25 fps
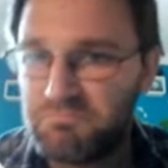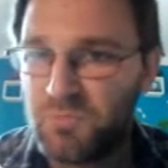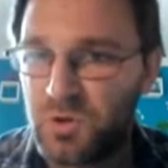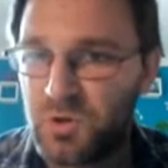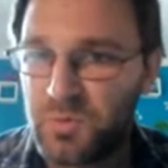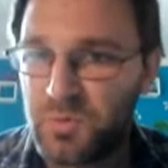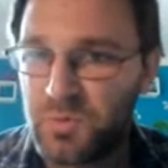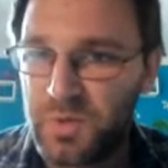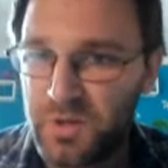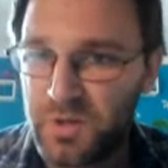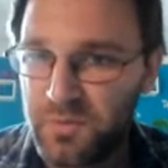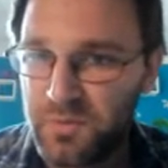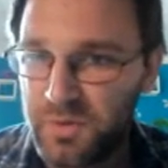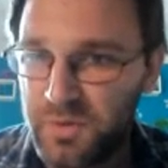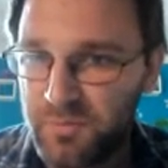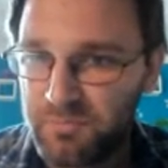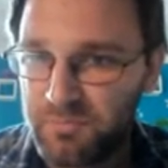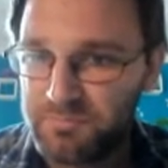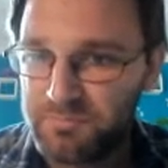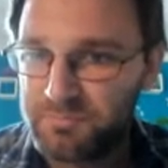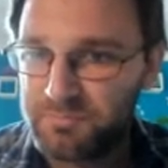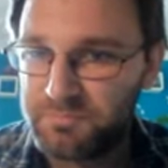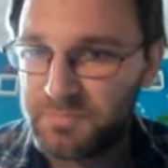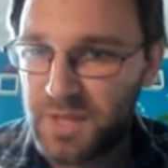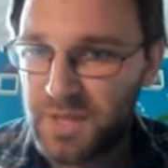what do we do with
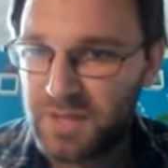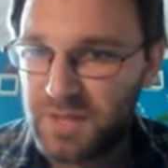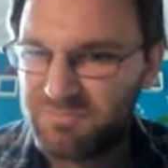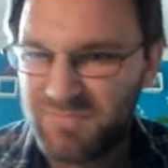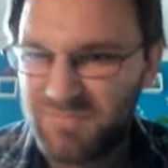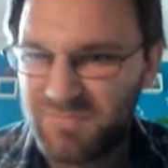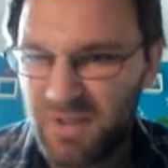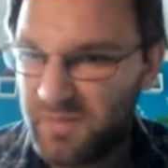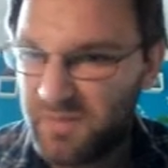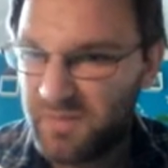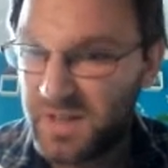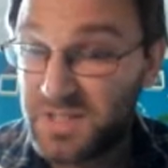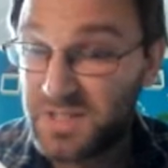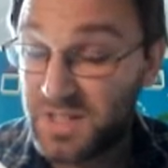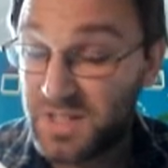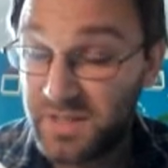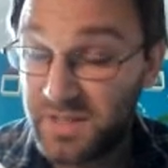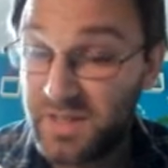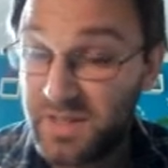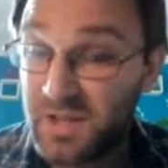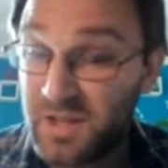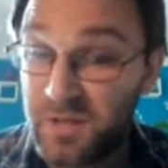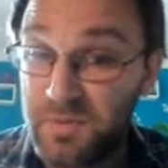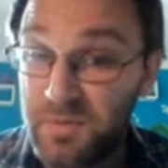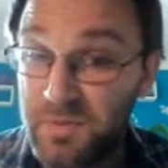them?
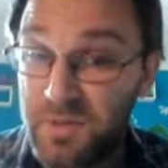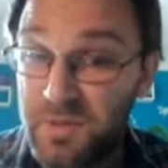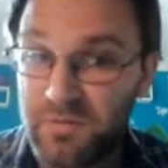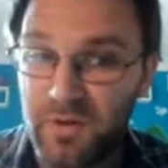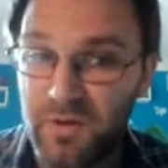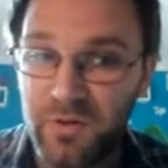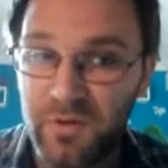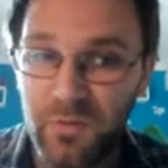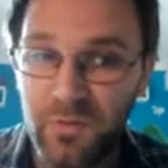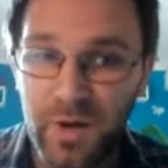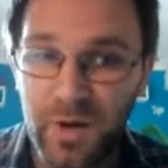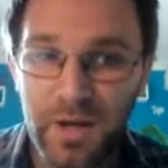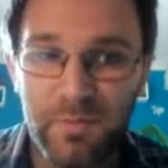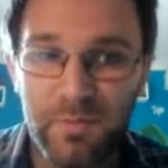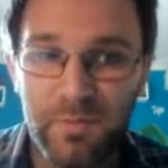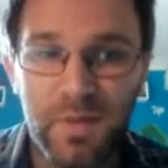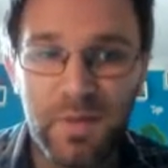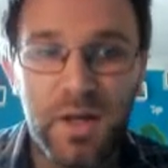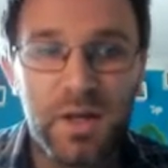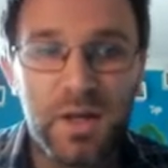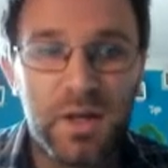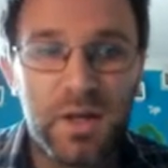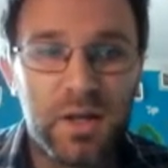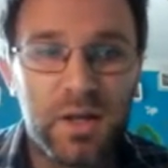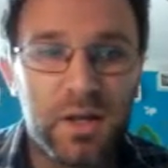Eventually they're going to be thrown away.
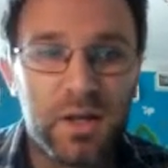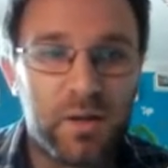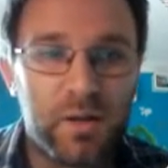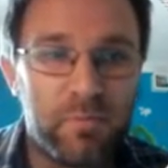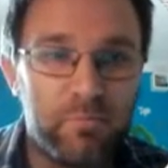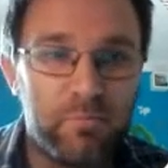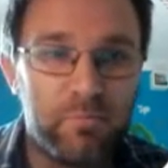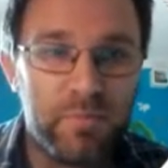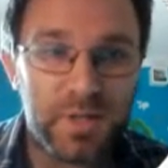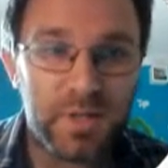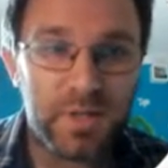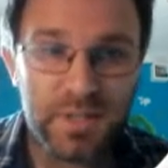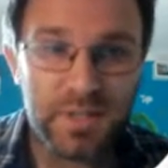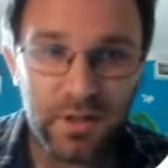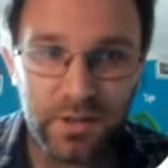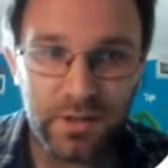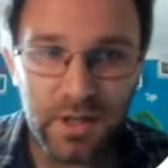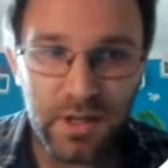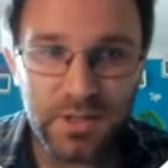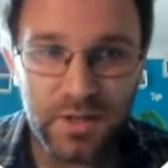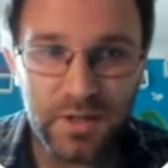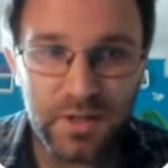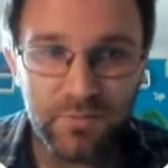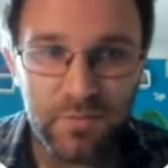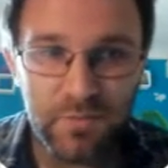Miss
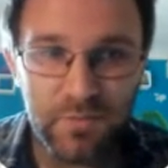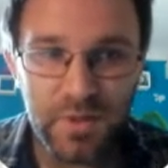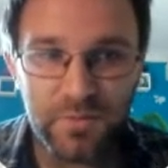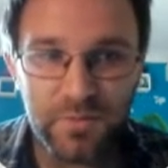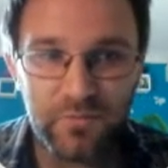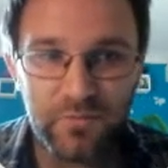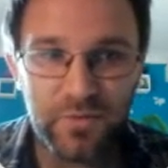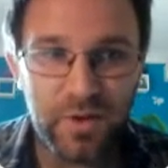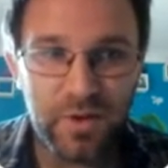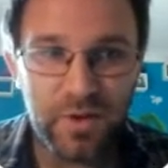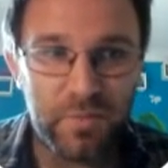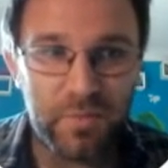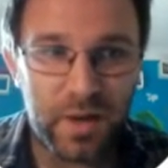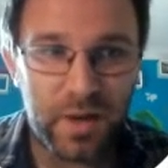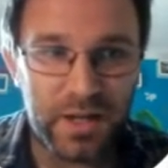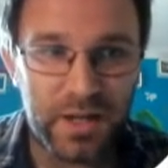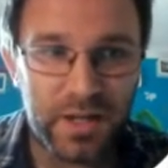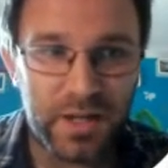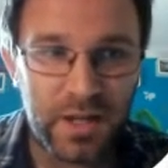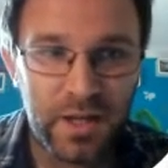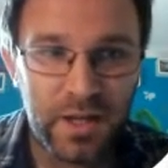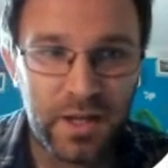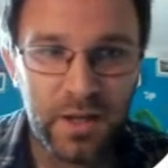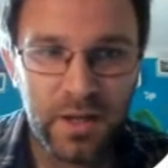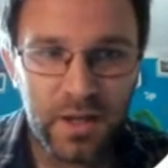Stillnut has given me some
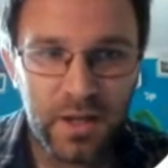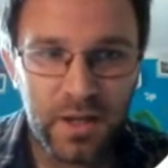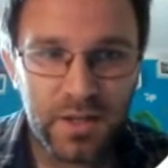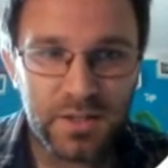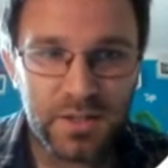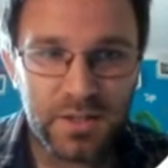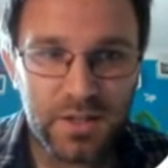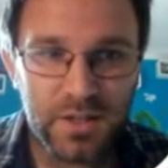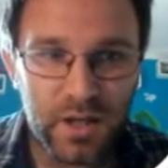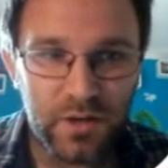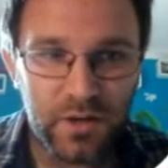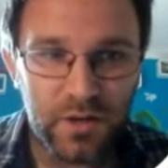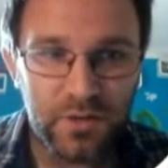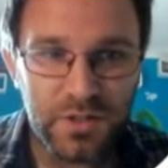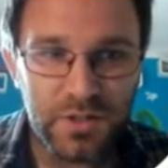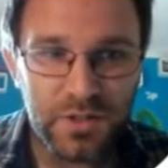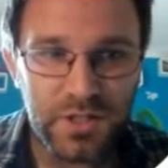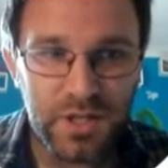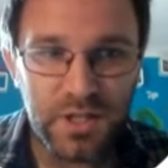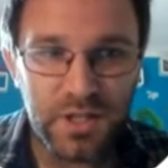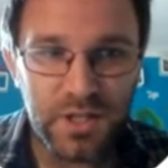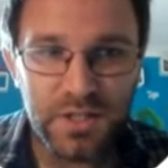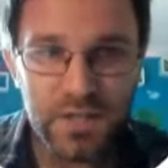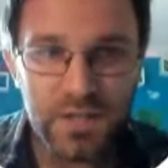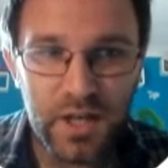feedback here, so
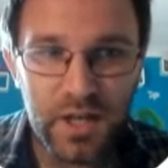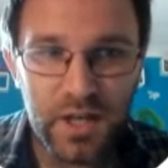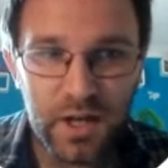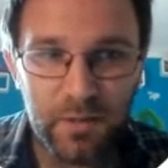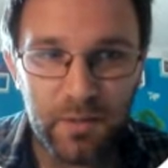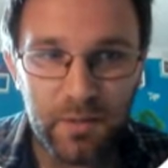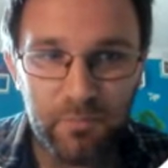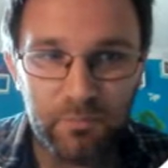she's